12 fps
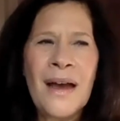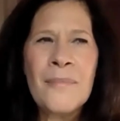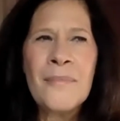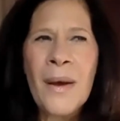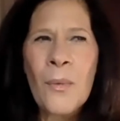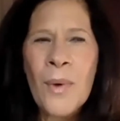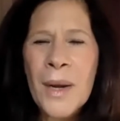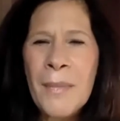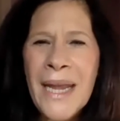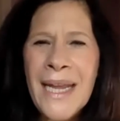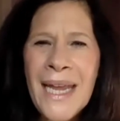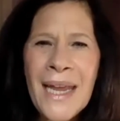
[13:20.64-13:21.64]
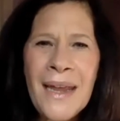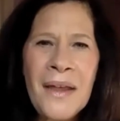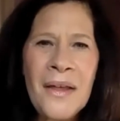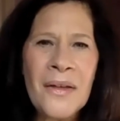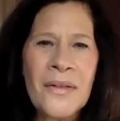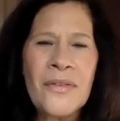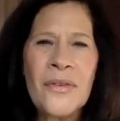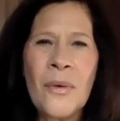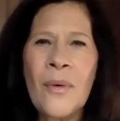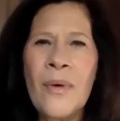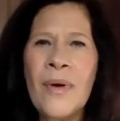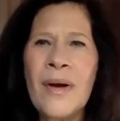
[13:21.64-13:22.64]
one of my kids,
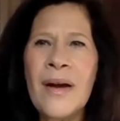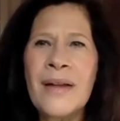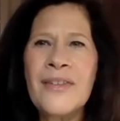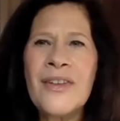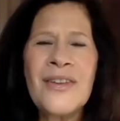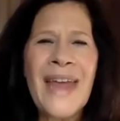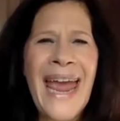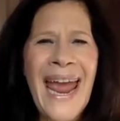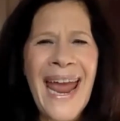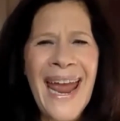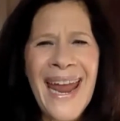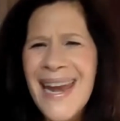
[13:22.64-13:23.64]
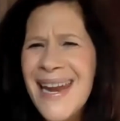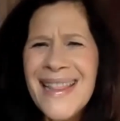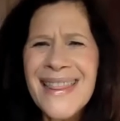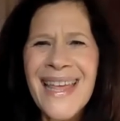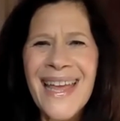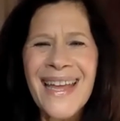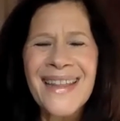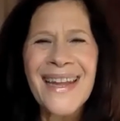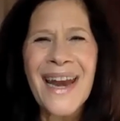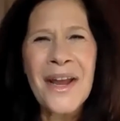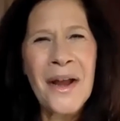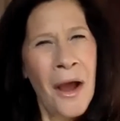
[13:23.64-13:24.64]
or just anything that
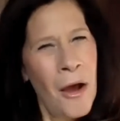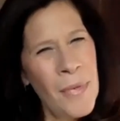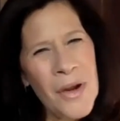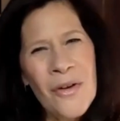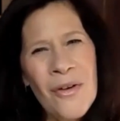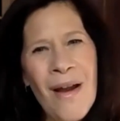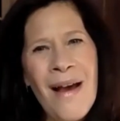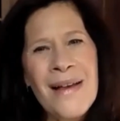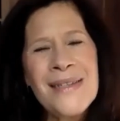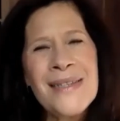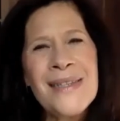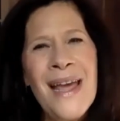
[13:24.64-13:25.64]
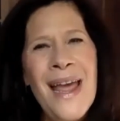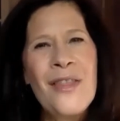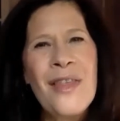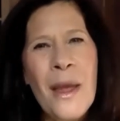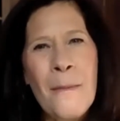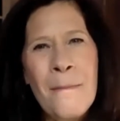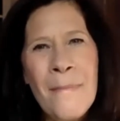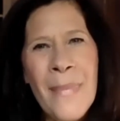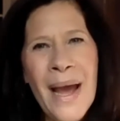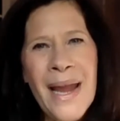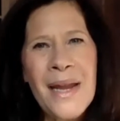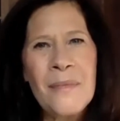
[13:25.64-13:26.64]
I come across that
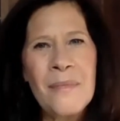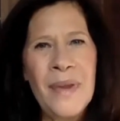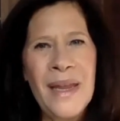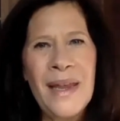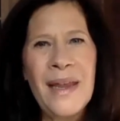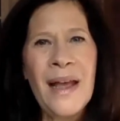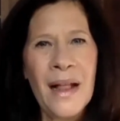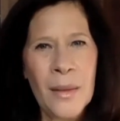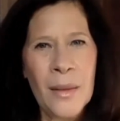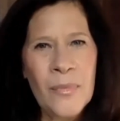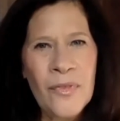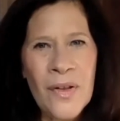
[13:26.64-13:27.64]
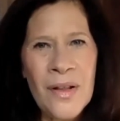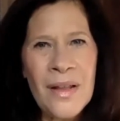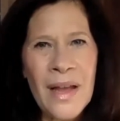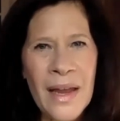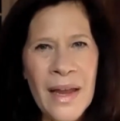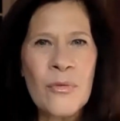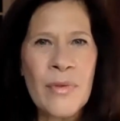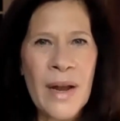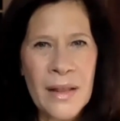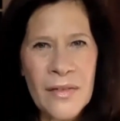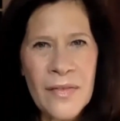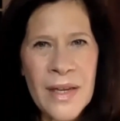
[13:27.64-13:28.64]
might be helpful and
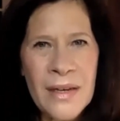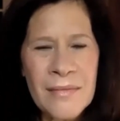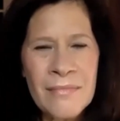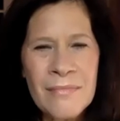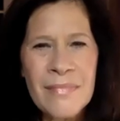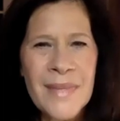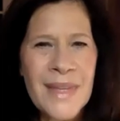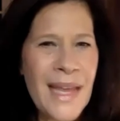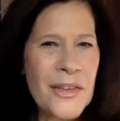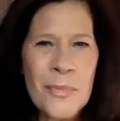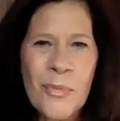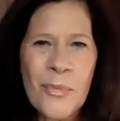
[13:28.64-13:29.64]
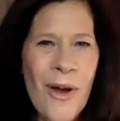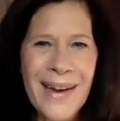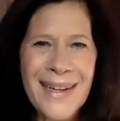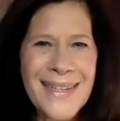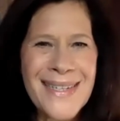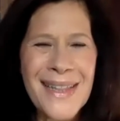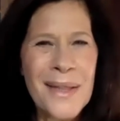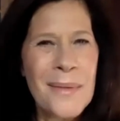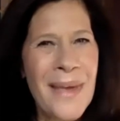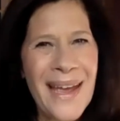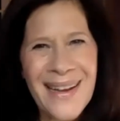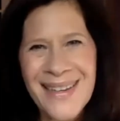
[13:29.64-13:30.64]
relevant gets brought into the
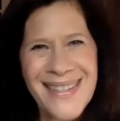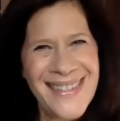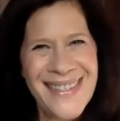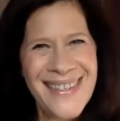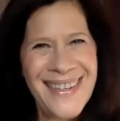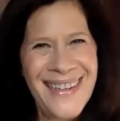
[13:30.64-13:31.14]
mix.